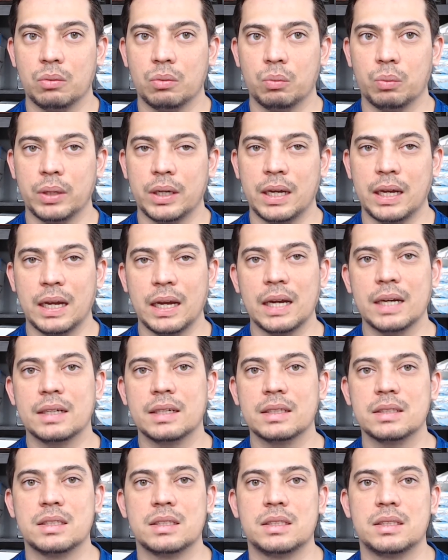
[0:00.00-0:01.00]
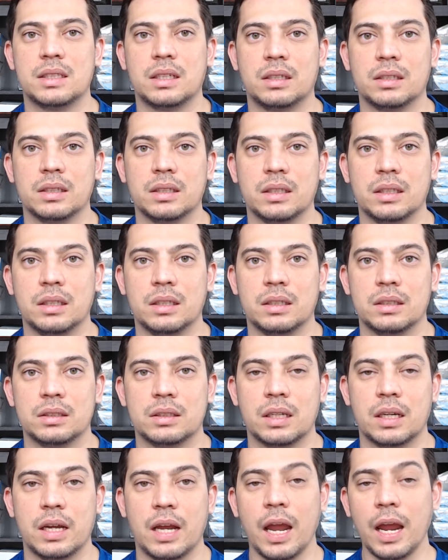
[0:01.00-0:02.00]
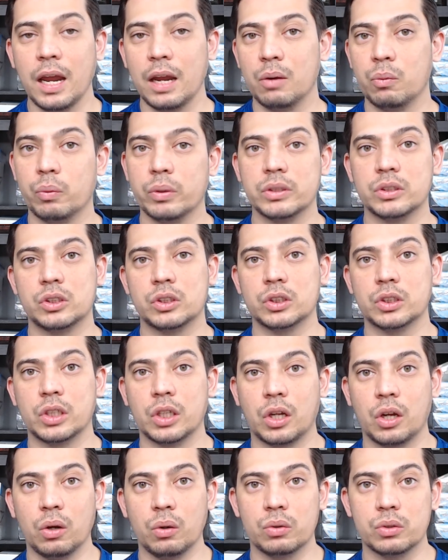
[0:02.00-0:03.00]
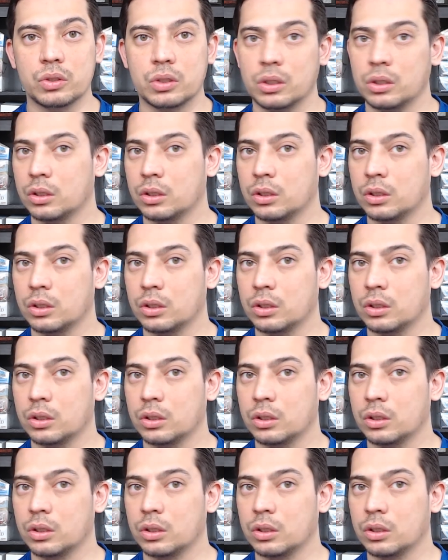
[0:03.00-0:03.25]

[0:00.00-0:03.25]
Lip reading: we can't necessarily say, hey, Wizards of the Coast,